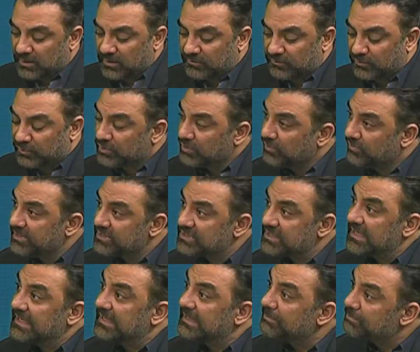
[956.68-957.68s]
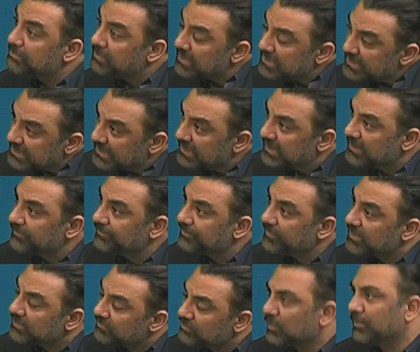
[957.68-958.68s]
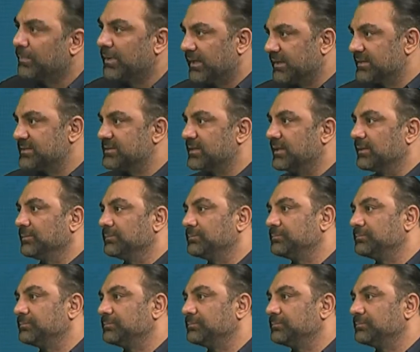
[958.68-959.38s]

for the region, and in particular for Pakistan.